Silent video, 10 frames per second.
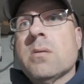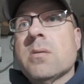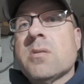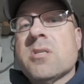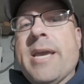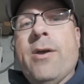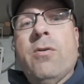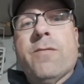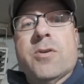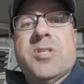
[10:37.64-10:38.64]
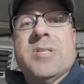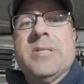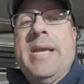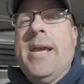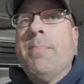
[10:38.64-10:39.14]
Scale versus
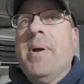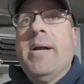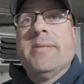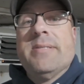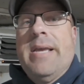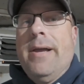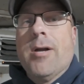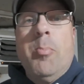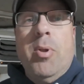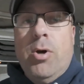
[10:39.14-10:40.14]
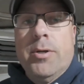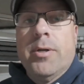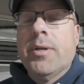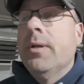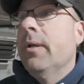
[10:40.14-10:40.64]
tape on, say, a couple
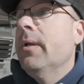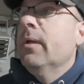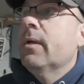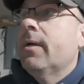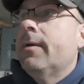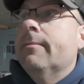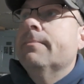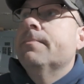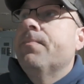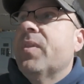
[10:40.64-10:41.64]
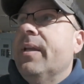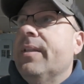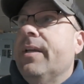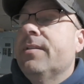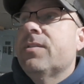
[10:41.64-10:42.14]
hundred, and
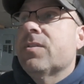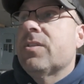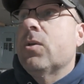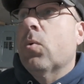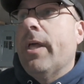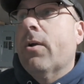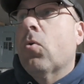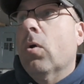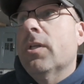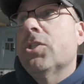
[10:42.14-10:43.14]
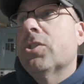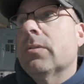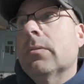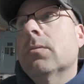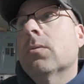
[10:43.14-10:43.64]
then to see where that
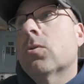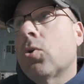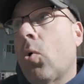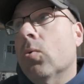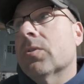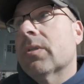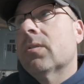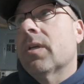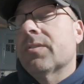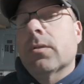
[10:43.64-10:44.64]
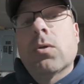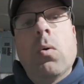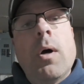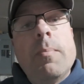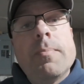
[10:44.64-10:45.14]
correlation goes. Does it
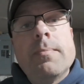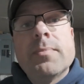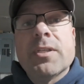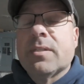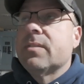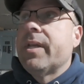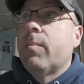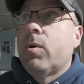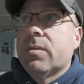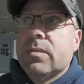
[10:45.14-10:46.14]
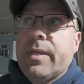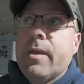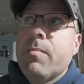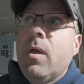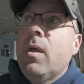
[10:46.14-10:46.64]
go up? Does it stay about the
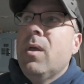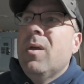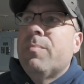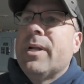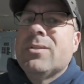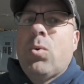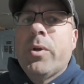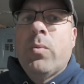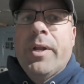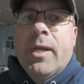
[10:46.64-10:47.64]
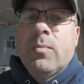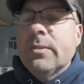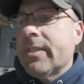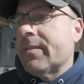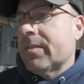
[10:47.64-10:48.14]
same? But on 21
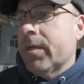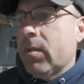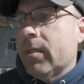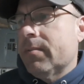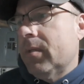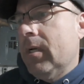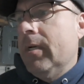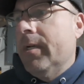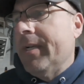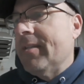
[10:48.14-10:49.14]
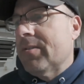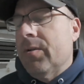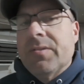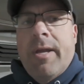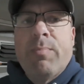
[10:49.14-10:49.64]
animals, that's still a nice
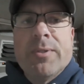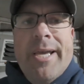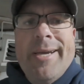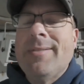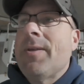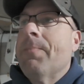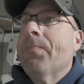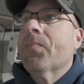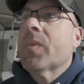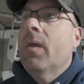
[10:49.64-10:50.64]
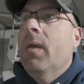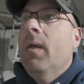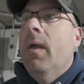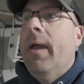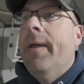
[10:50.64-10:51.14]
little sample size,
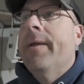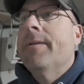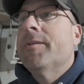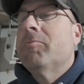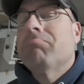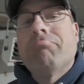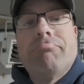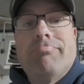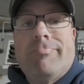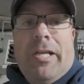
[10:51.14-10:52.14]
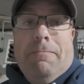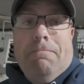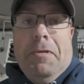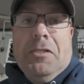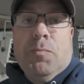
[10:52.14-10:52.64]
and
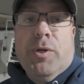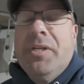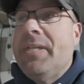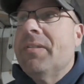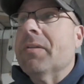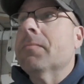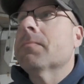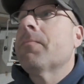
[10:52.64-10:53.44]
it's pretty decent.